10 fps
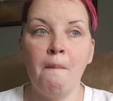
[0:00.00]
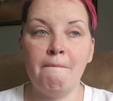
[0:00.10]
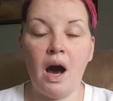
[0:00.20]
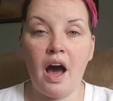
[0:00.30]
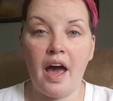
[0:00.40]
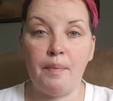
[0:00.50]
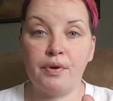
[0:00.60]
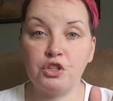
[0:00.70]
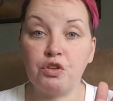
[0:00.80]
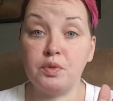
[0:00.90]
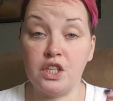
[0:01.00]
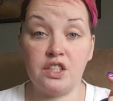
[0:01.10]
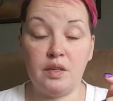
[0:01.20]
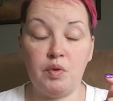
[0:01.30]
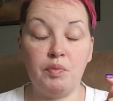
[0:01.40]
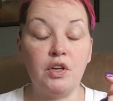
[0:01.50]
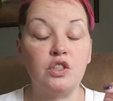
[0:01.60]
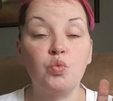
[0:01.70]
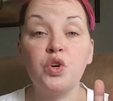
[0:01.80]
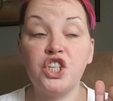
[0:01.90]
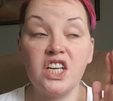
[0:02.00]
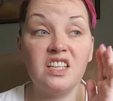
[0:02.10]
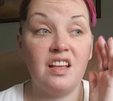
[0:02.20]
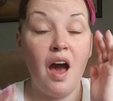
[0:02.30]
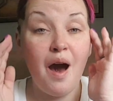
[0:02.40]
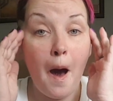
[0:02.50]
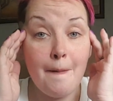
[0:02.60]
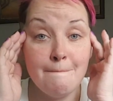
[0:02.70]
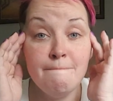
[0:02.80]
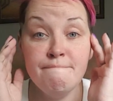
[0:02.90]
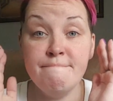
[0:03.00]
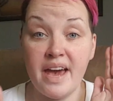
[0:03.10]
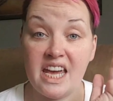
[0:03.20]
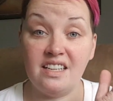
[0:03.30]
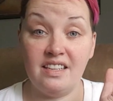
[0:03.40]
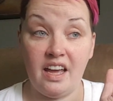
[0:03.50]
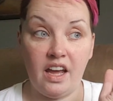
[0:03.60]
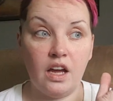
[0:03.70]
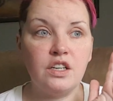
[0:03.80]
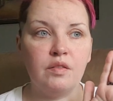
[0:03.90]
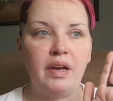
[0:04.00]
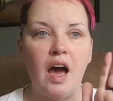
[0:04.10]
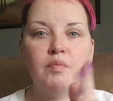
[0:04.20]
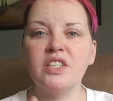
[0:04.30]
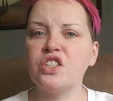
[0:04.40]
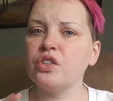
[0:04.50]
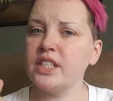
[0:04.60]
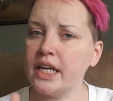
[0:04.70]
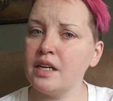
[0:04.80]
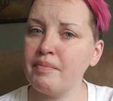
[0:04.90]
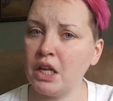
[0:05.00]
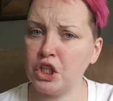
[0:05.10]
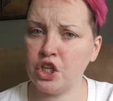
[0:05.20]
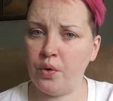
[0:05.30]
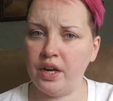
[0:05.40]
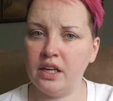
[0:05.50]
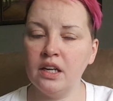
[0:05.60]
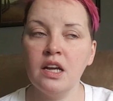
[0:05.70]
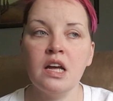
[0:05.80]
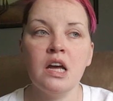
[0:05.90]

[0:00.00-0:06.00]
my prescription sleeping pills, which is amazing to me. I'm still taking melatonin